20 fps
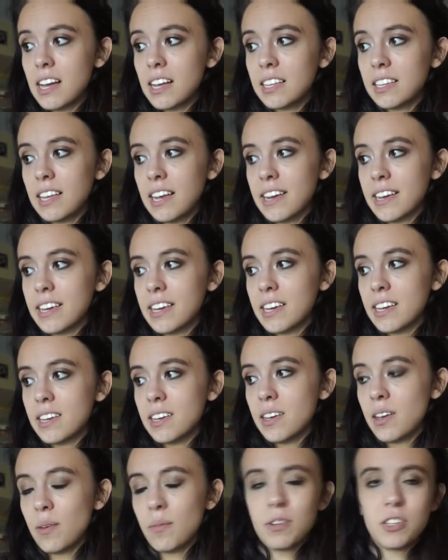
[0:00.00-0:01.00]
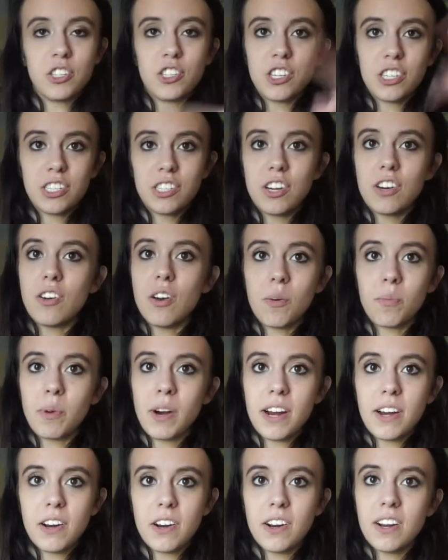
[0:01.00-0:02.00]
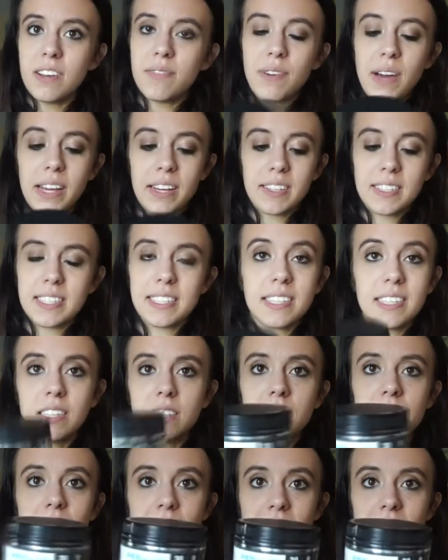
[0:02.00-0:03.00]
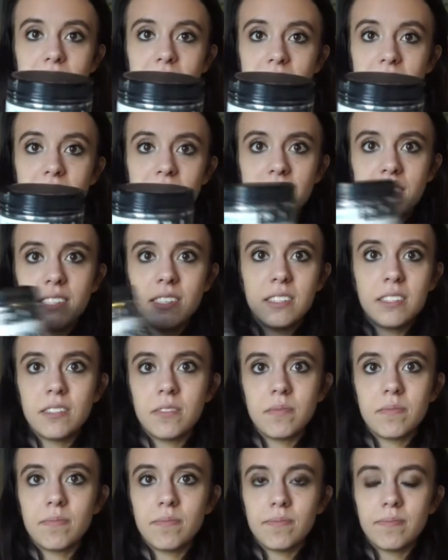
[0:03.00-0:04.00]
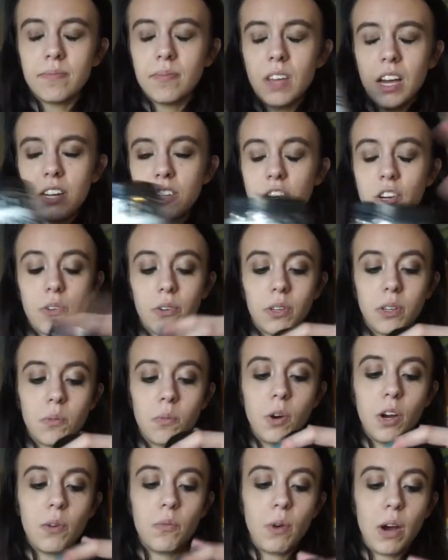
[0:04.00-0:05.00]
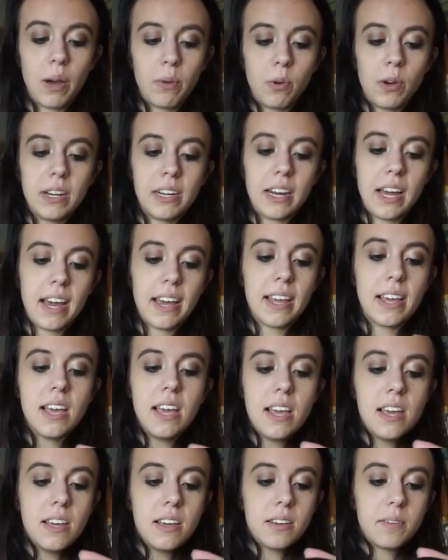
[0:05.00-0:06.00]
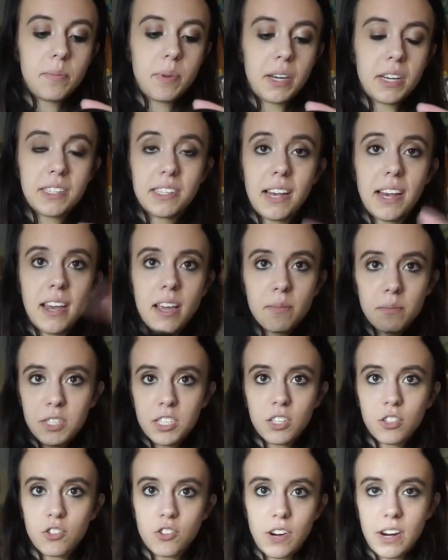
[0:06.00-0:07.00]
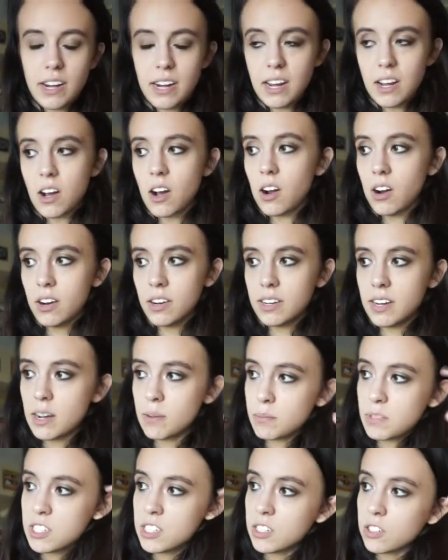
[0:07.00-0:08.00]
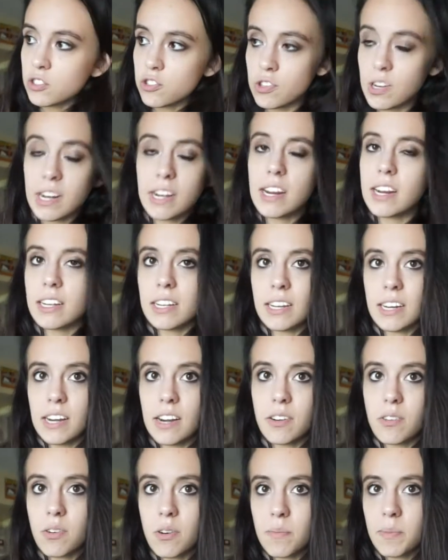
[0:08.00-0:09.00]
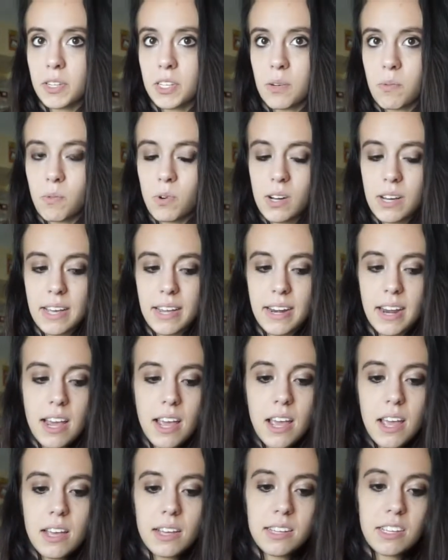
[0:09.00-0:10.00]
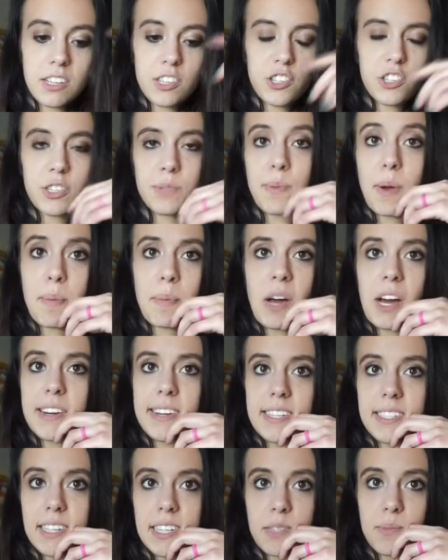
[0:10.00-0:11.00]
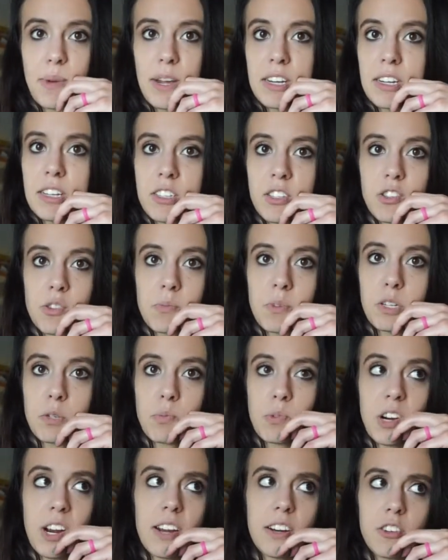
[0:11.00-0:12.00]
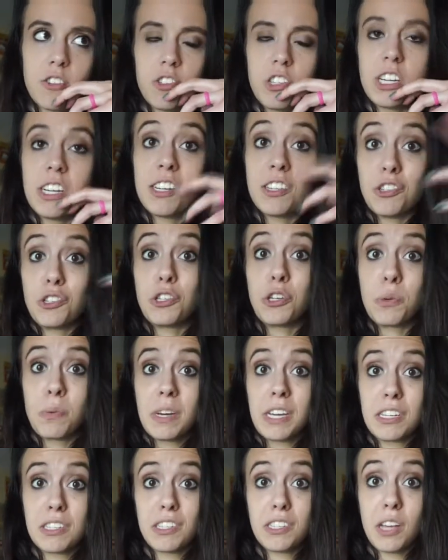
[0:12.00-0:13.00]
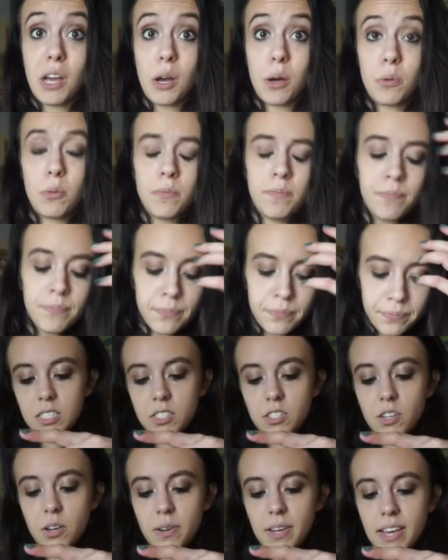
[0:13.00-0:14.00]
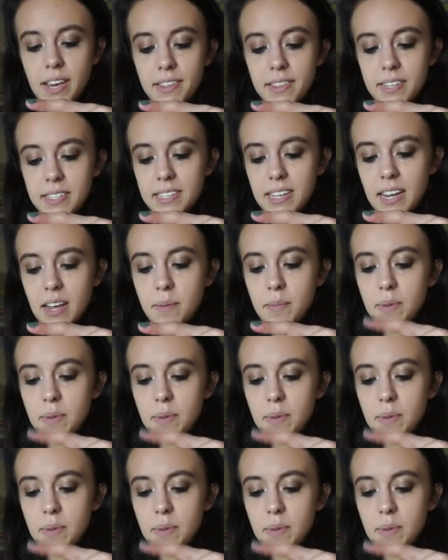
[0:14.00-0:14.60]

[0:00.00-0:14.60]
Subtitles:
Like, it was just a no-brainer. If I could still take this, I totally would. Why wouldn't I? Because I am still training hard. I'm still training like I normally would. It's just my body's expending so much more energy in doing so. So yeah, this